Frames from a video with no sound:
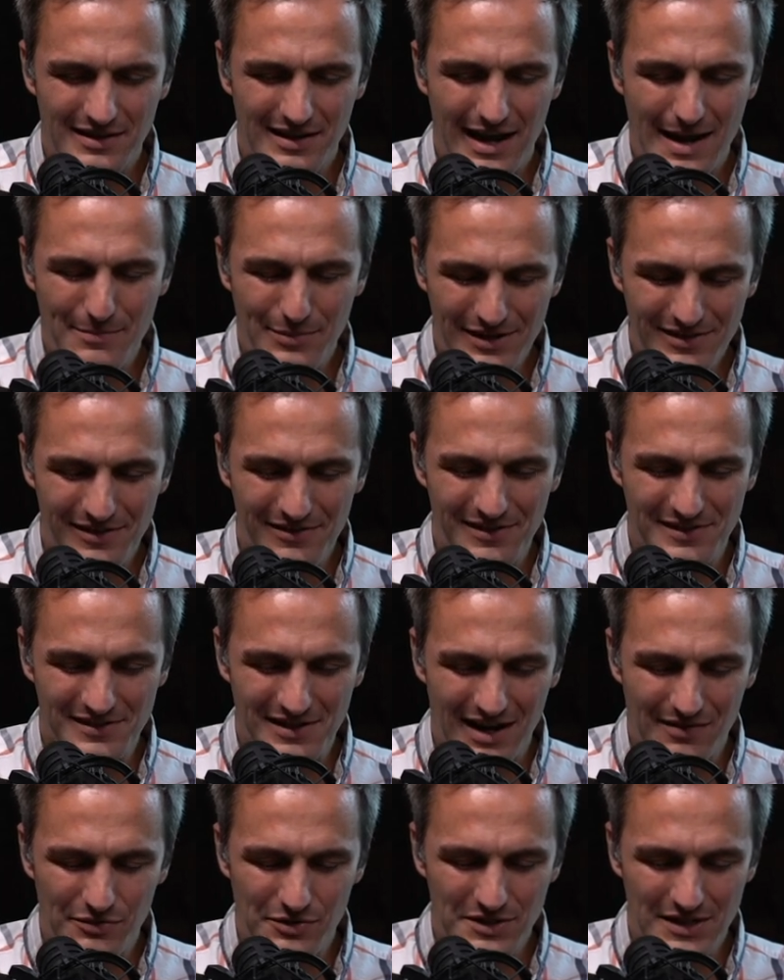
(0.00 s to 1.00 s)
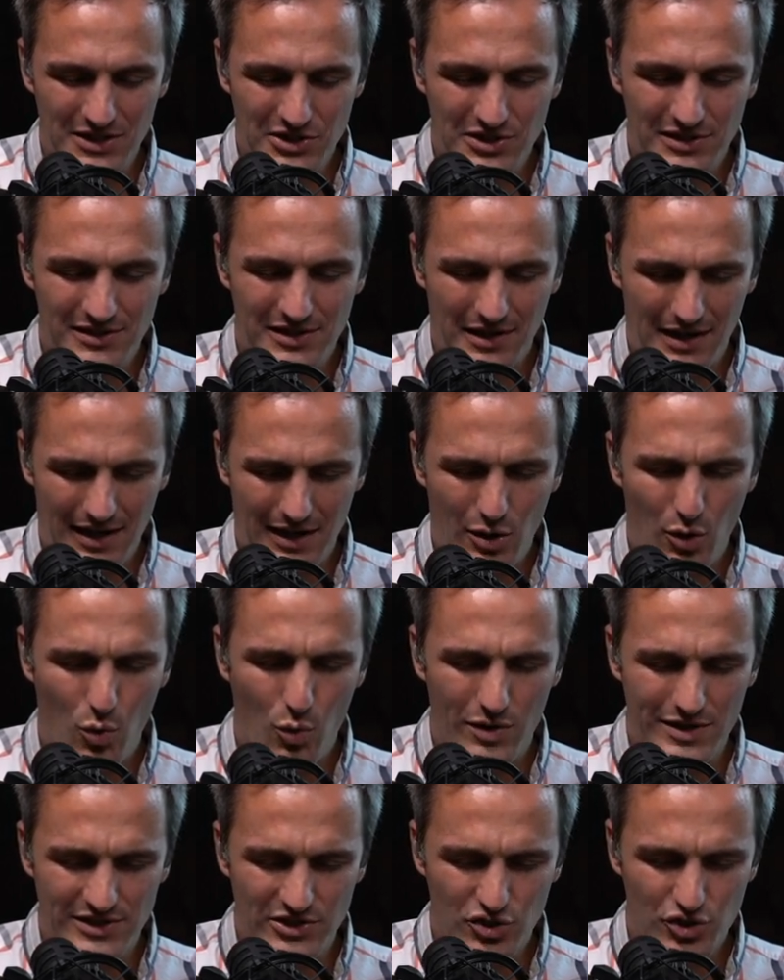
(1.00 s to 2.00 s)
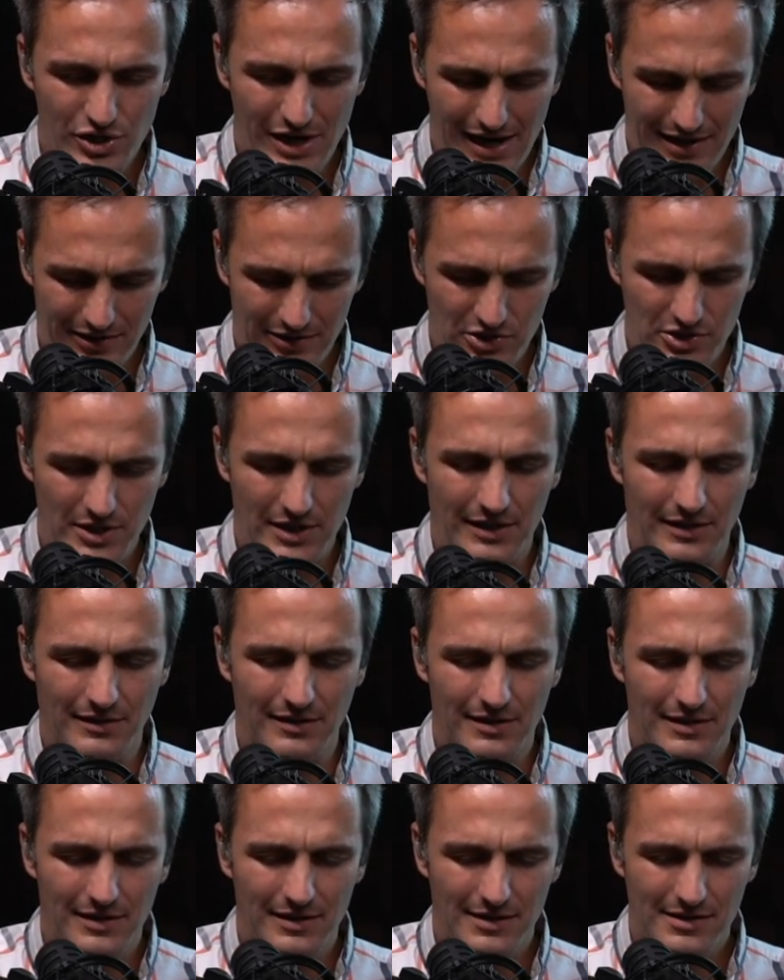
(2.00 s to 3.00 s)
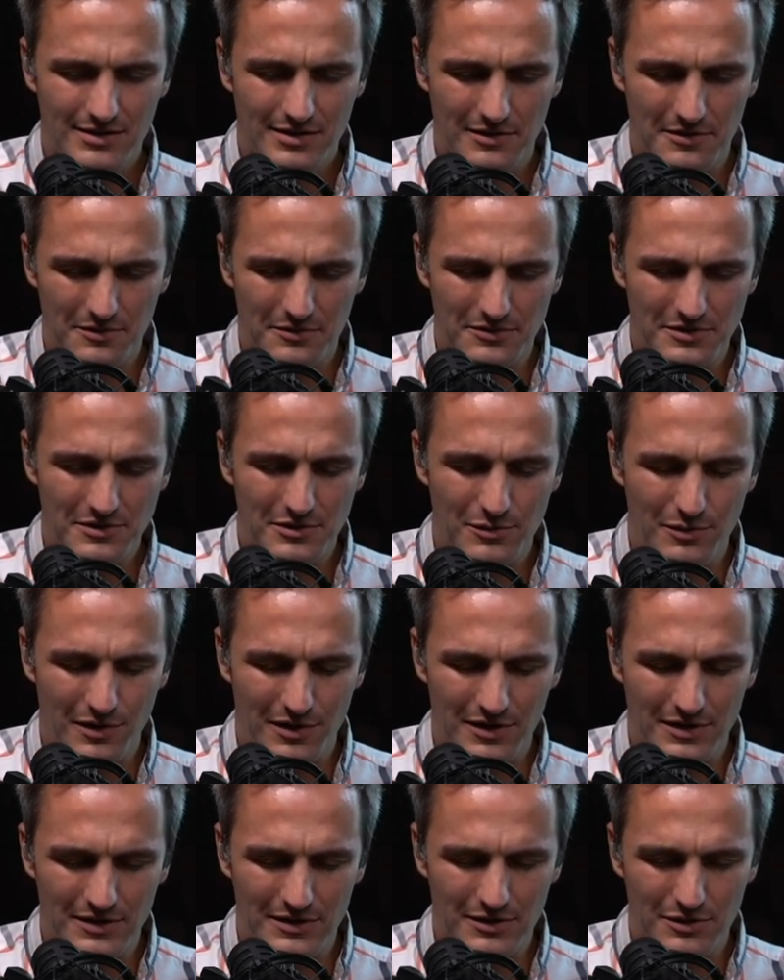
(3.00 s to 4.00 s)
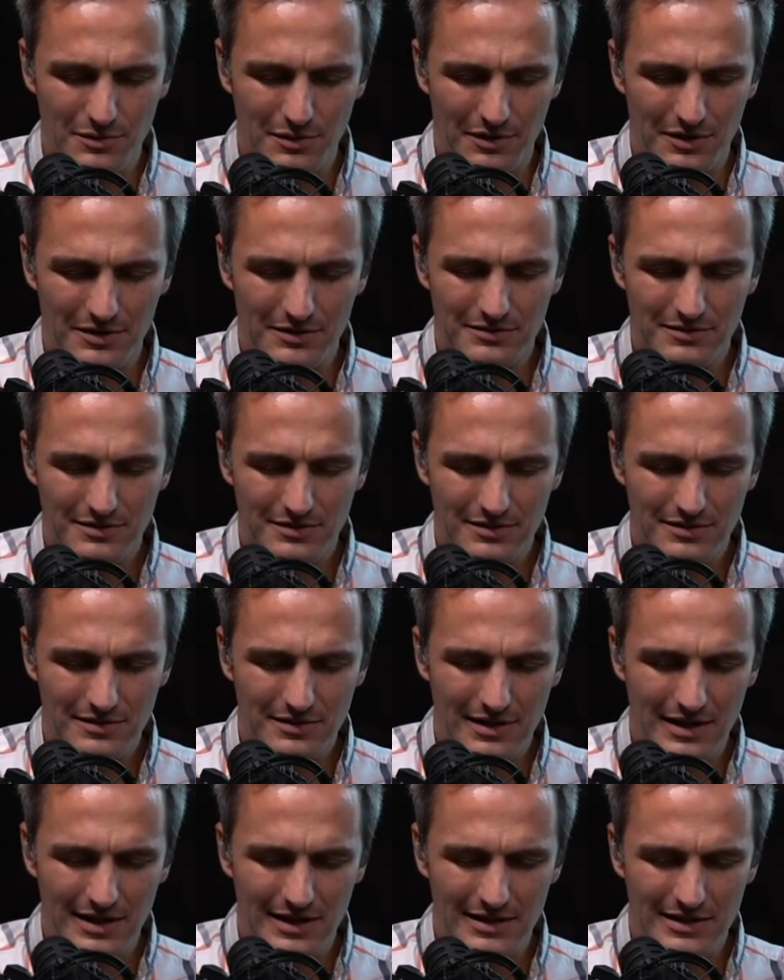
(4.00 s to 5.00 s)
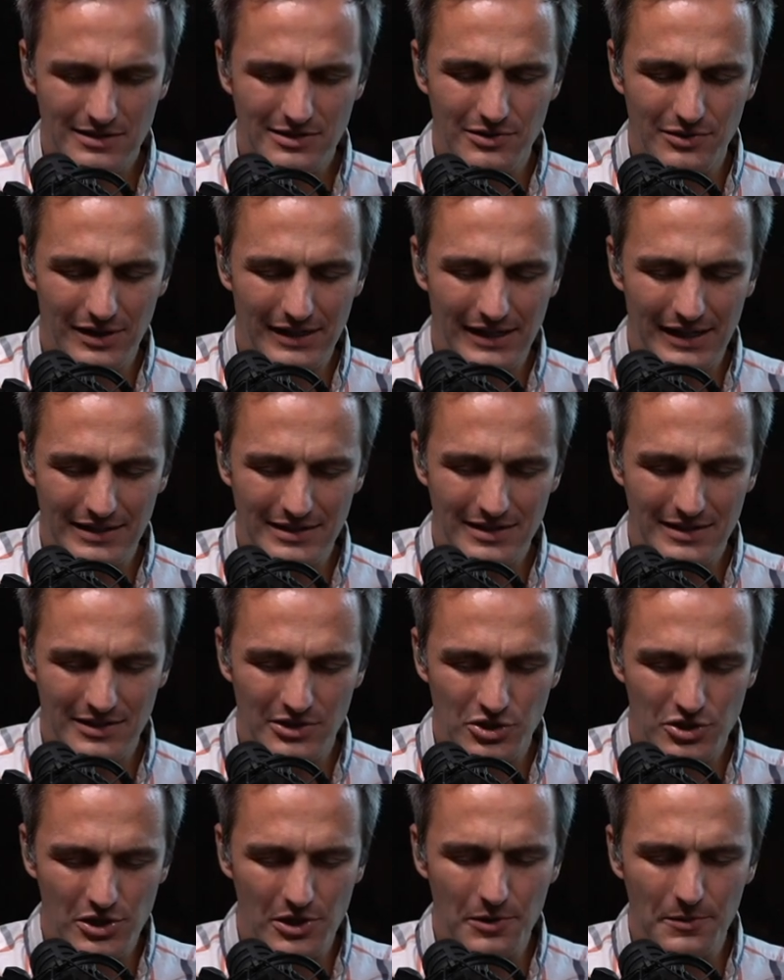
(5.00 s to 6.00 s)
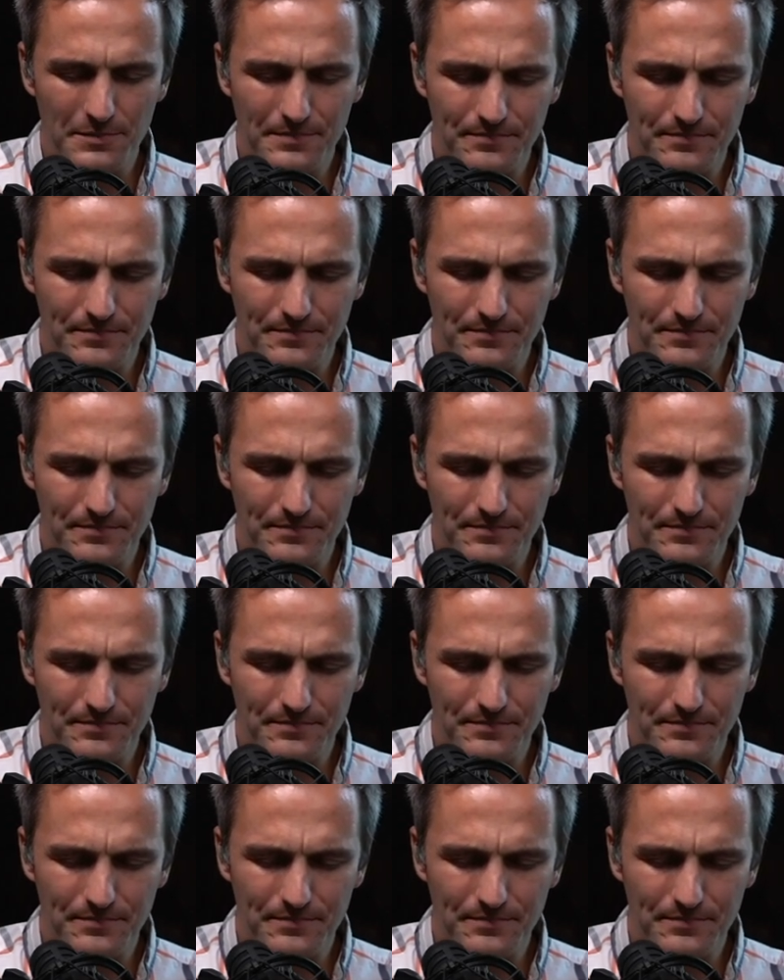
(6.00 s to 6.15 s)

I pray that this conversation today was challenging to those who are who are uh, tuning into this show.